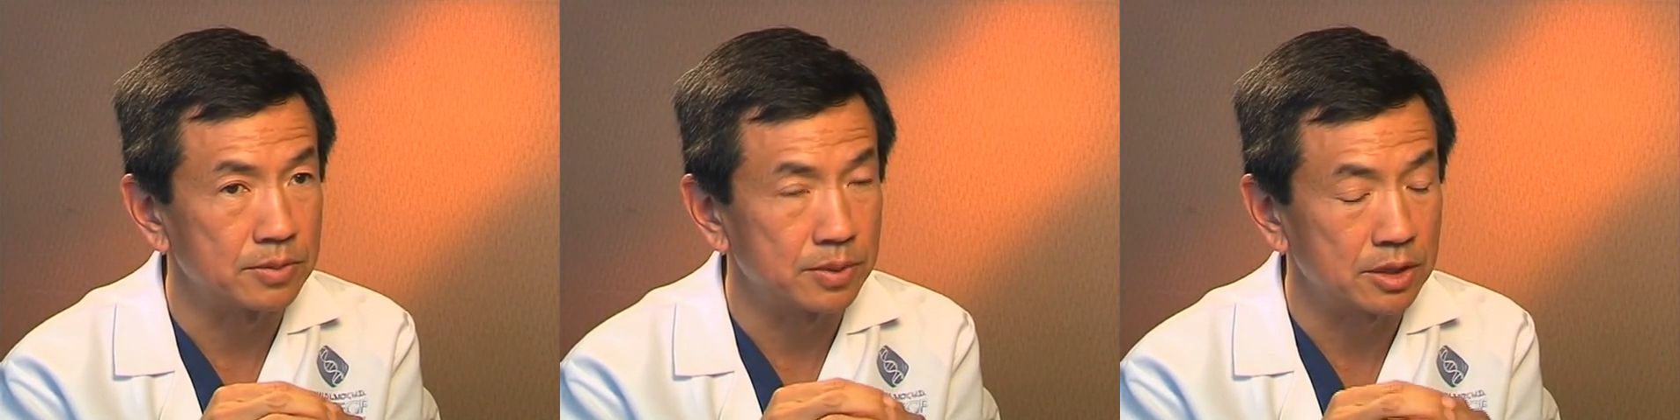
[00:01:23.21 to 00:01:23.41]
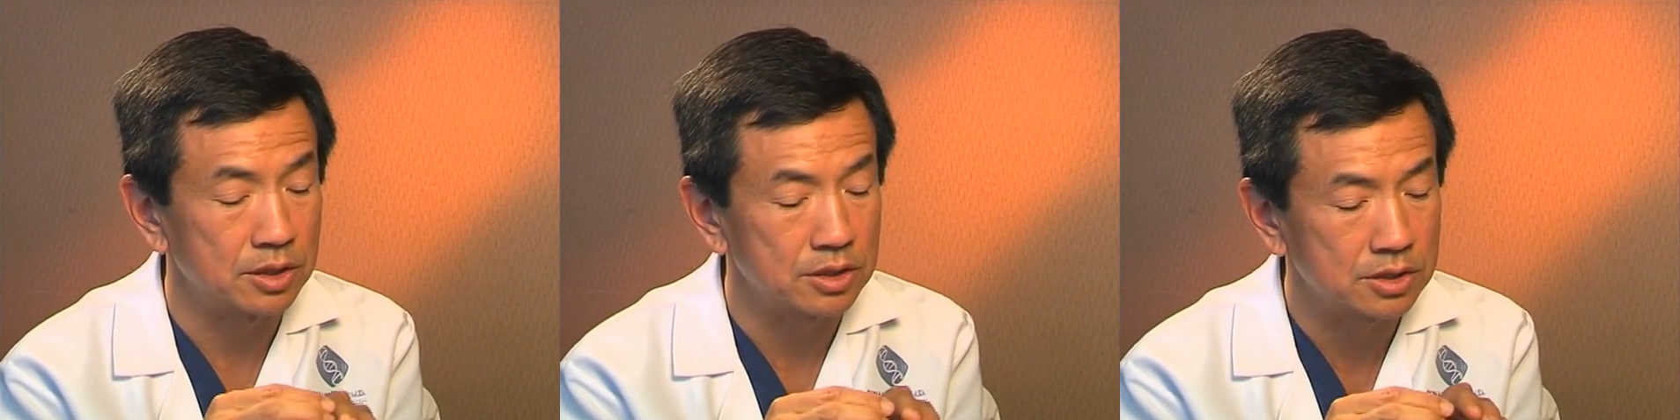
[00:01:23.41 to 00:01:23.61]

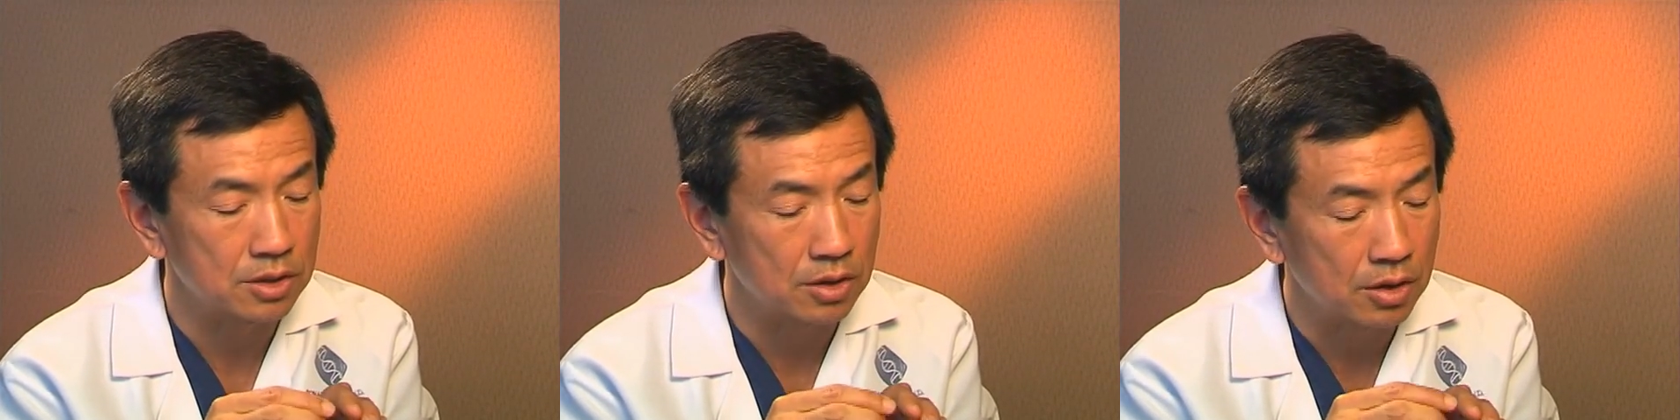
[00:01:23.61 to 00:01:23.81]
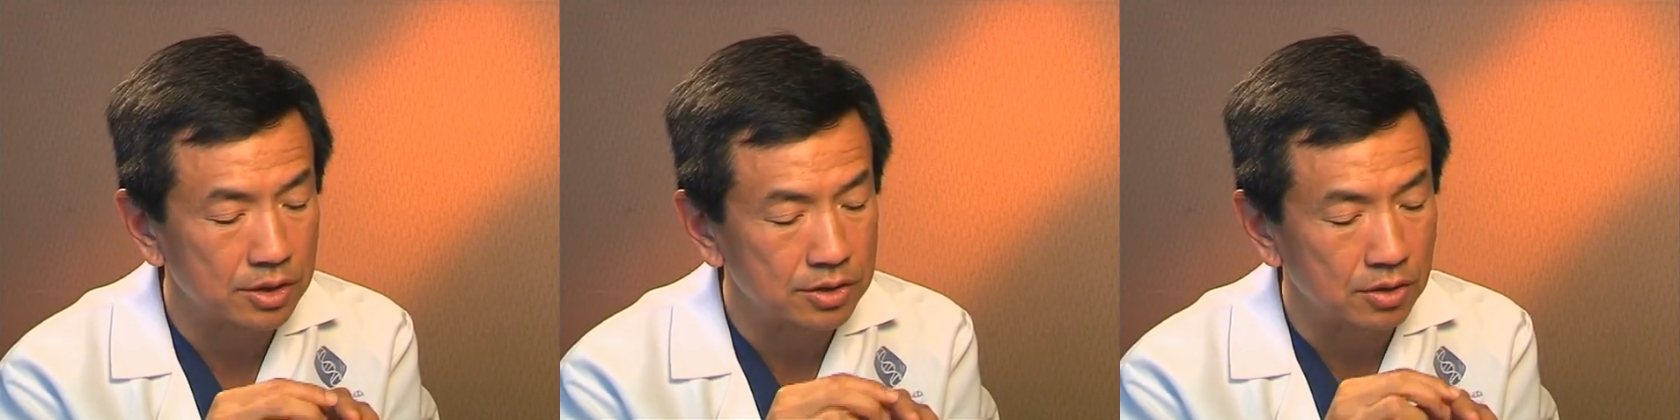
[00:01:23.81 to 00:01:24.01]
because
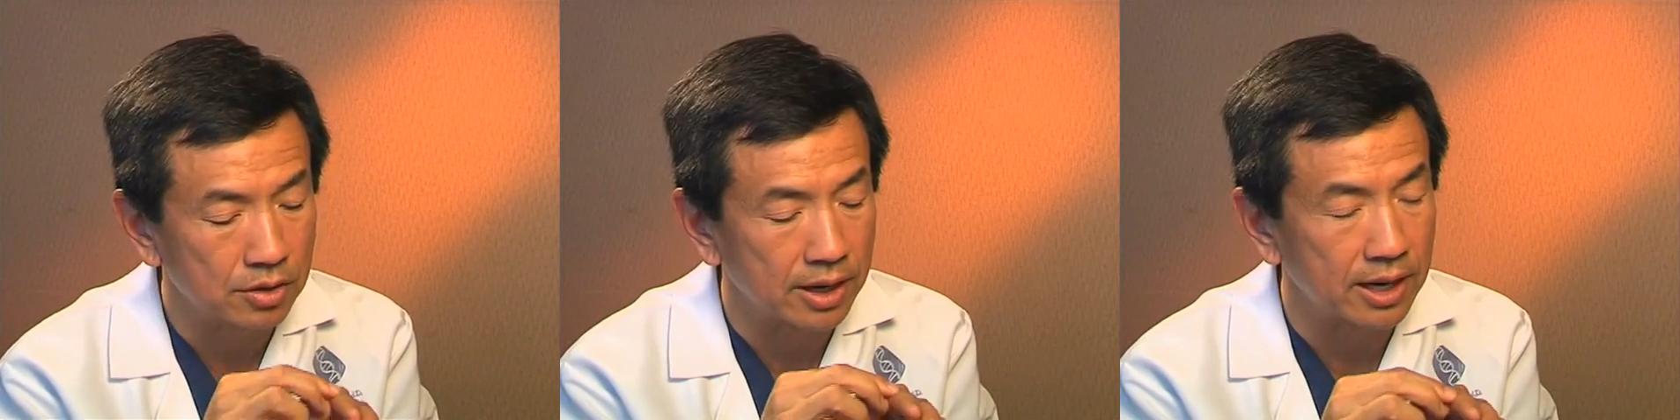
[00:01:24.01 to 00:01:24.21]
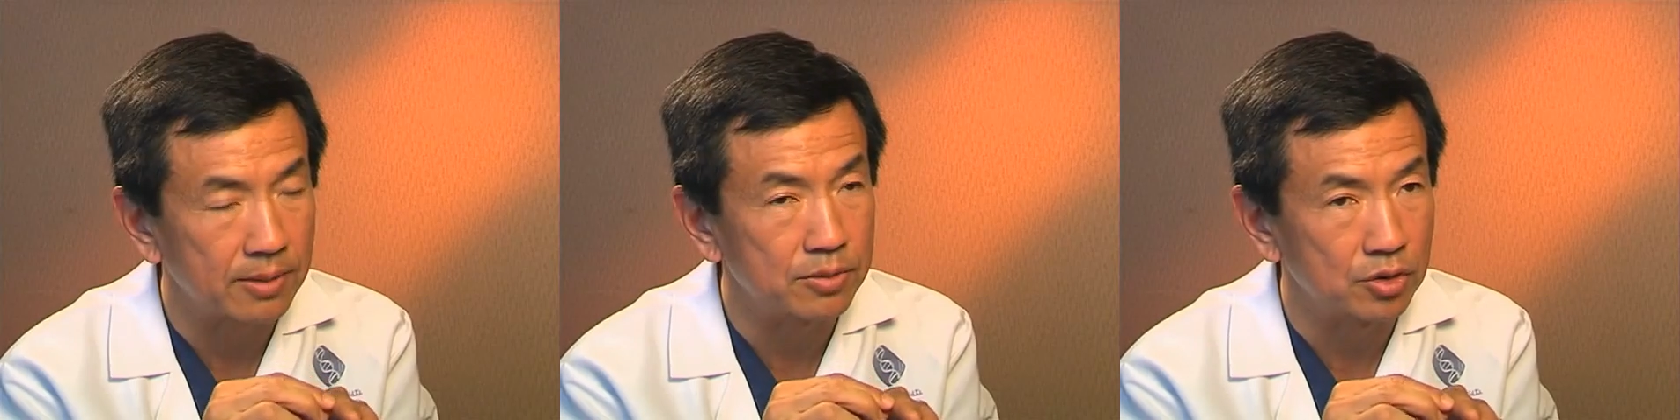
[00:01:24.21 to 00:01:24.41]
scars are
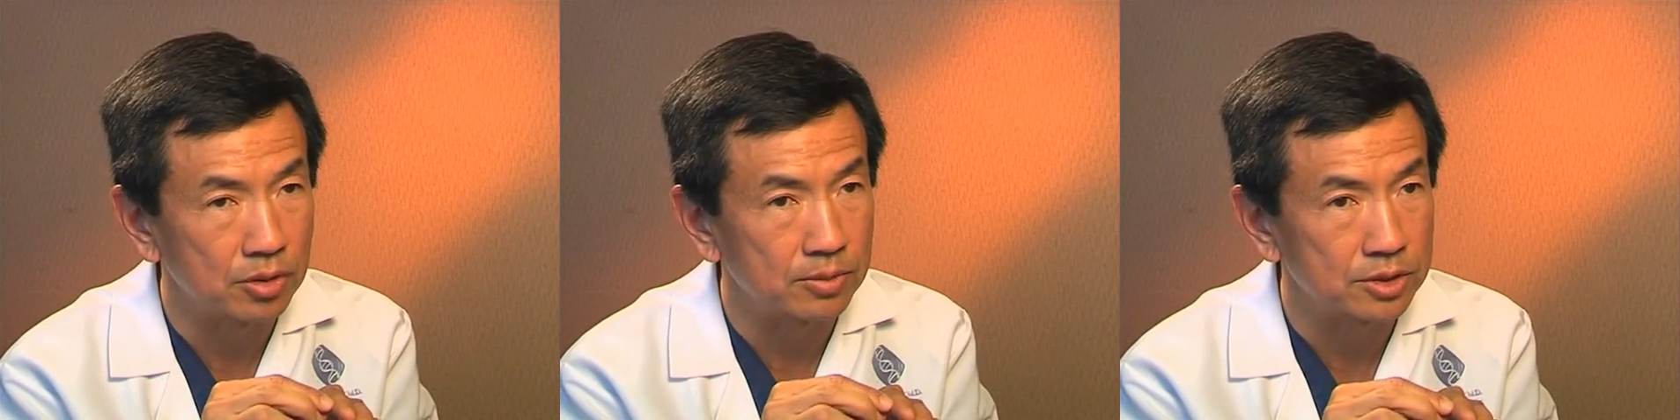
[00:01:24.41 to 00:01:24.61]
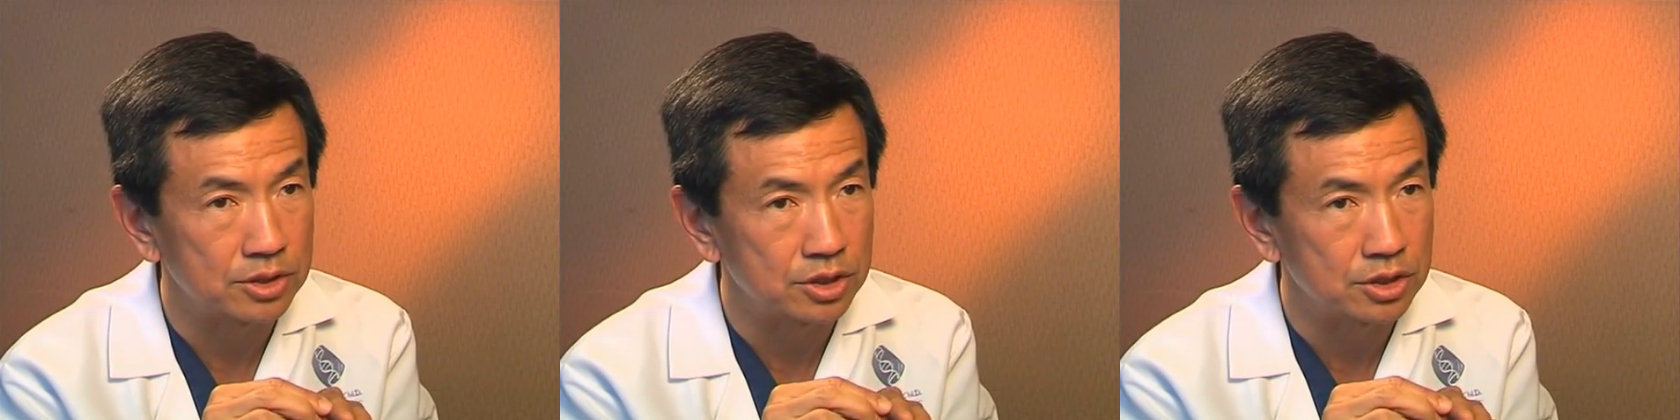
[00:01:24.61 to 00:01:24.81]

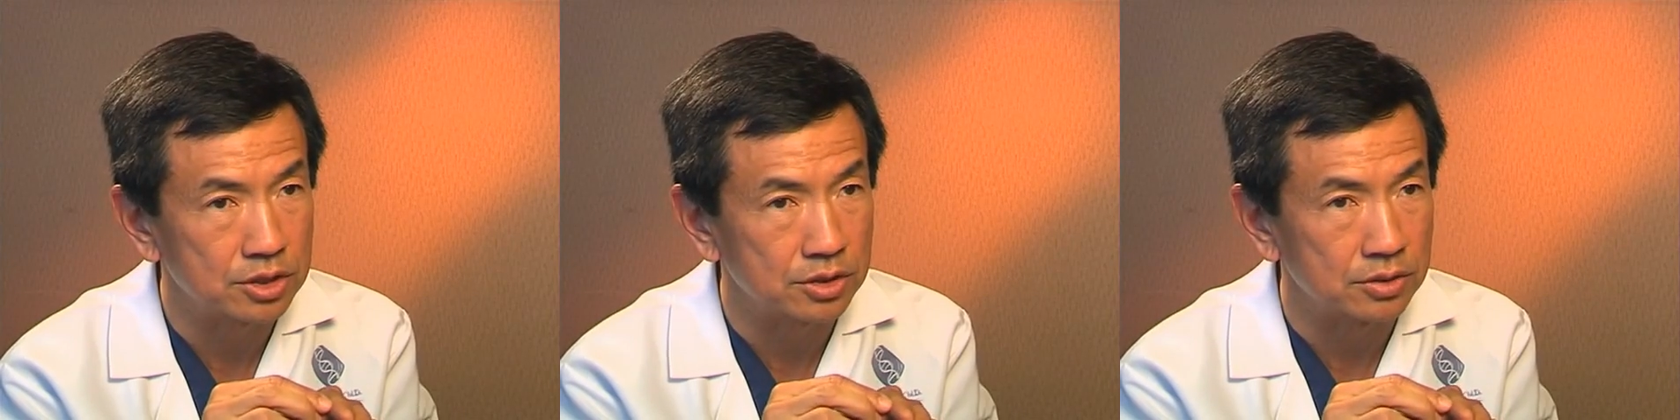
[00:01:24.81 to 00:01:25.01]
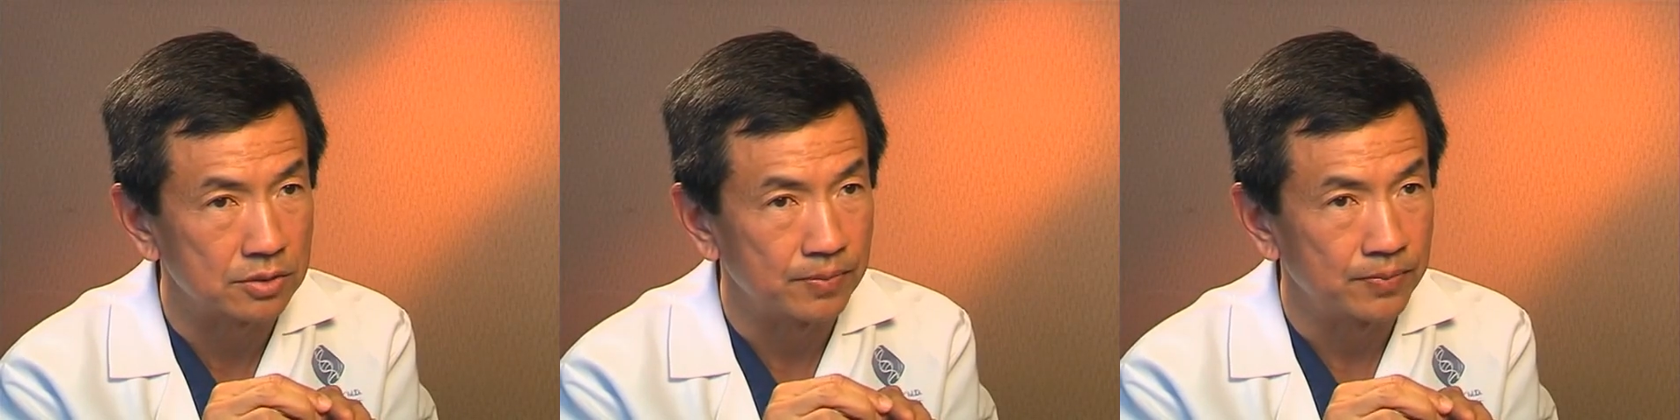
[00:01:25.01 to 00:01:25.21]
abnormal tissue.